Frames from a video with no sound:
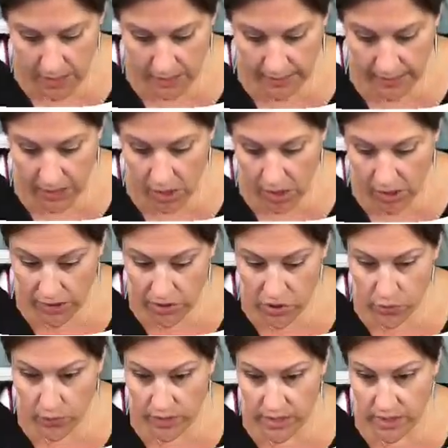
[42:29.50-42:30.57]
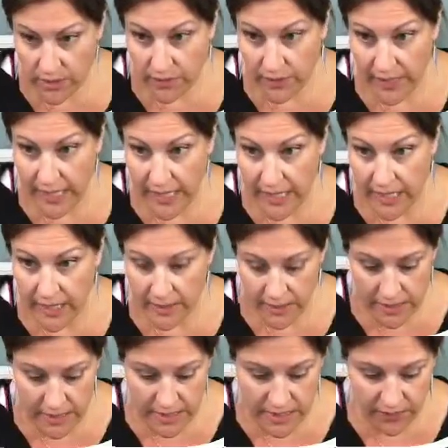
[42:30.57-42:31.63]
like all sorts of like
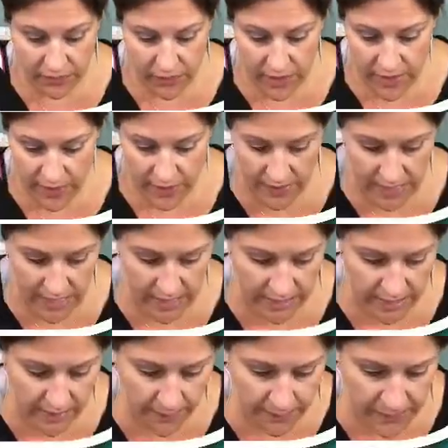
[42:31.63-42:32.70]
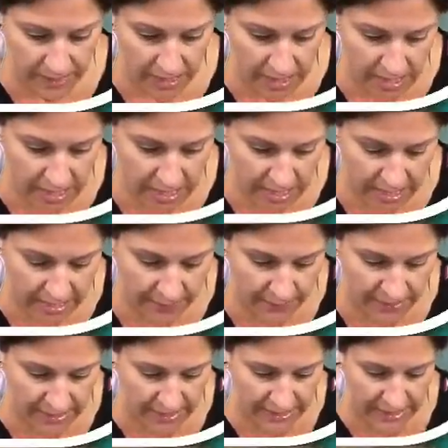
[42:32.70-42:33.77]
different things. And I'm
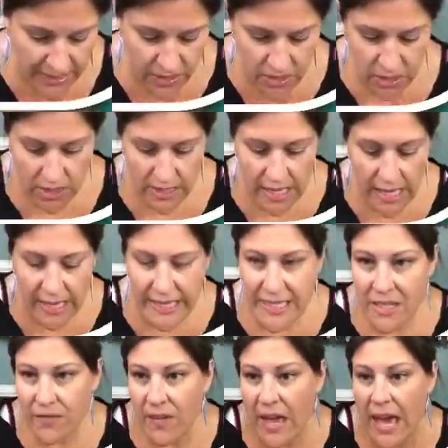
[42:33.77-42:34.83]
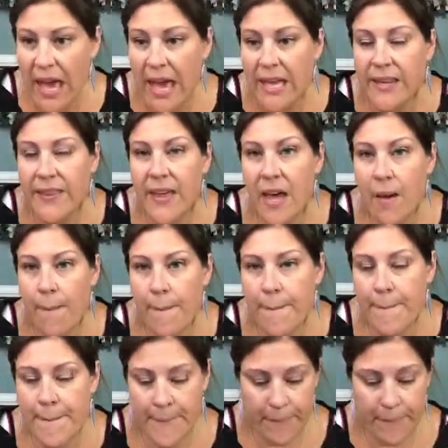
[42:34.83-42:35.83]
going to kind of add them